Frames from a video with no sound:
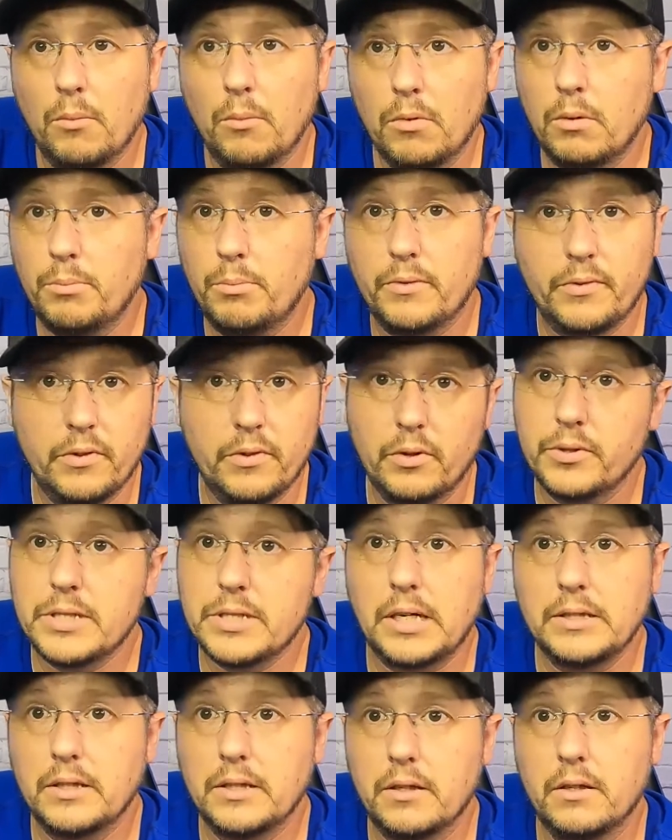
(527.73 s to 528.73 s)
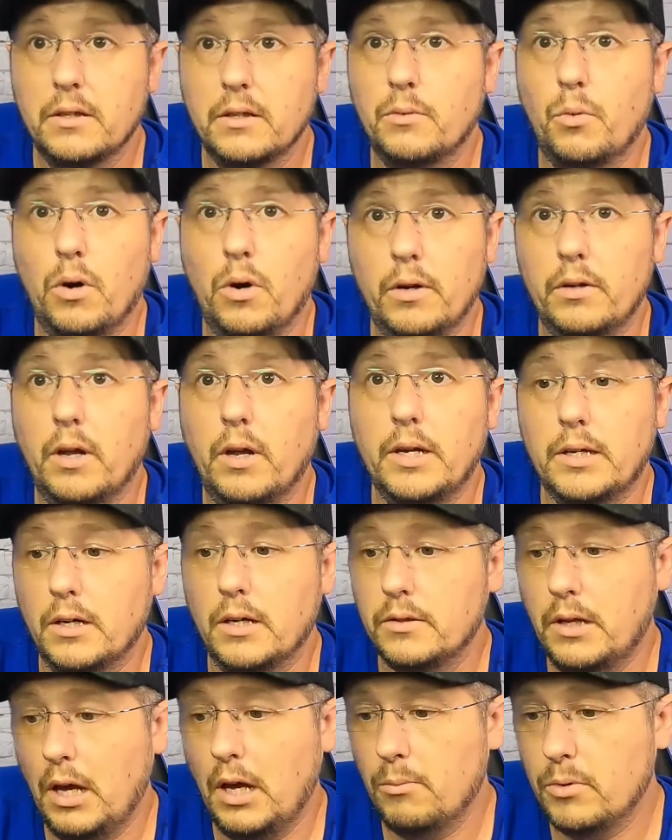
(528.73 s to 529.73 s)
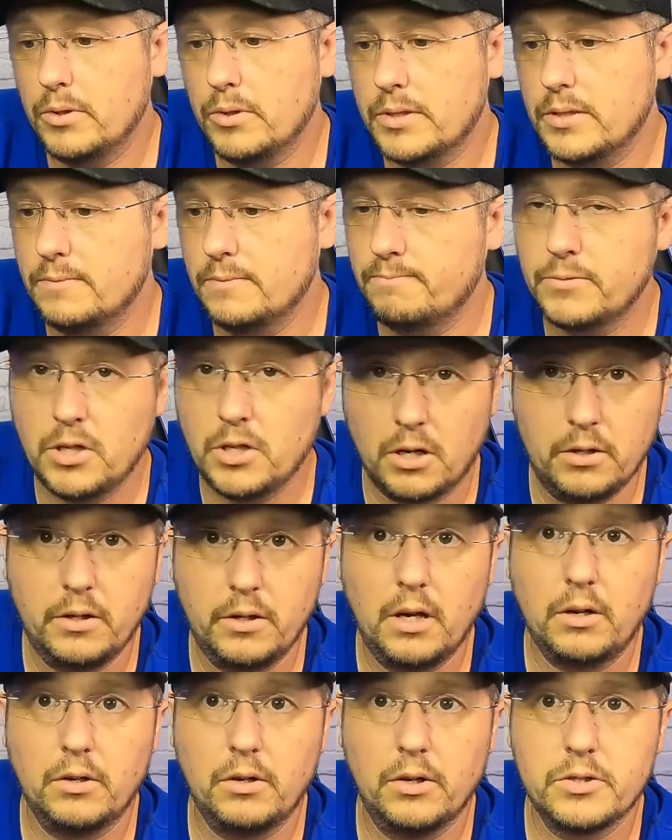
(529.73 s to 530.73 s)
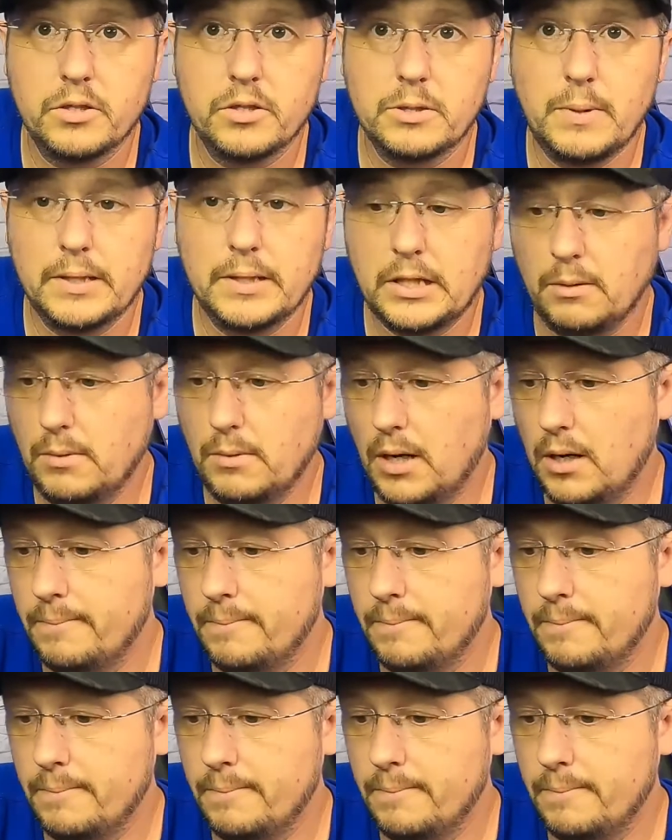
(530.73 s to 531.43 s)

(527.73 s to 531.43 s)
but for those out there that want Nikon cameras, sorry, the air conditioner is about to come on.